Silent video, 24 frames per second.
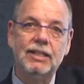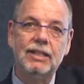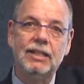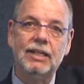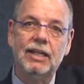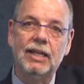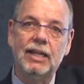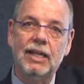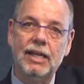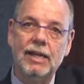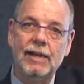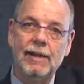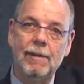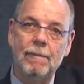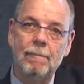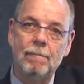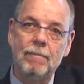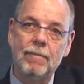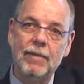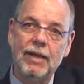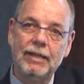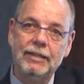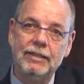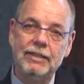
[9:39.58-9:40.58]

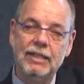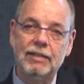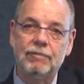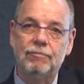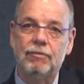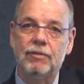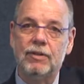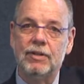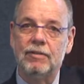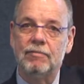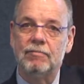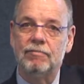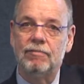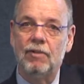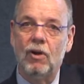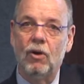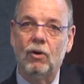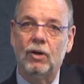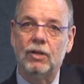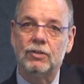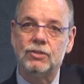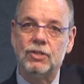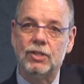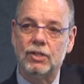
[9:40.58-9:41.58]
a different
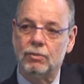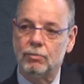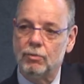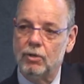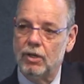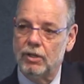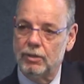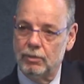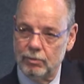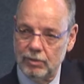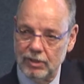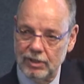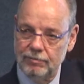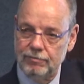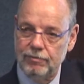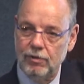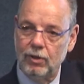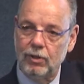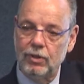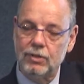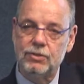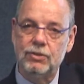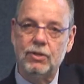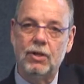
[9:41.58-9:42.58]
focus to the world, to really
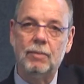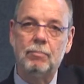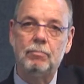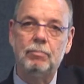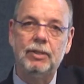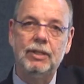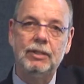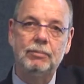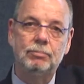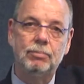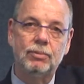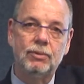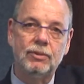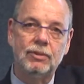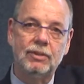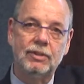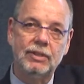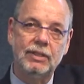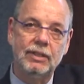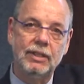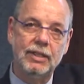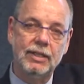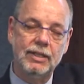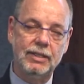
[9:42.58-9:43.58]
focus on
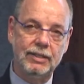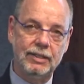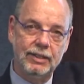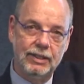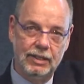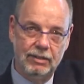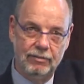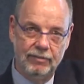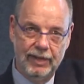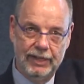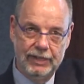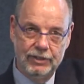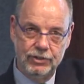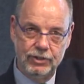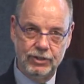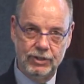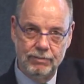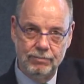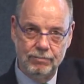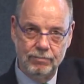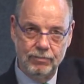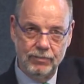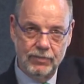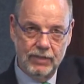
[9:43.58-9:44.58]
people and
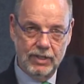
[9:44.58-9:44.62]
innovation.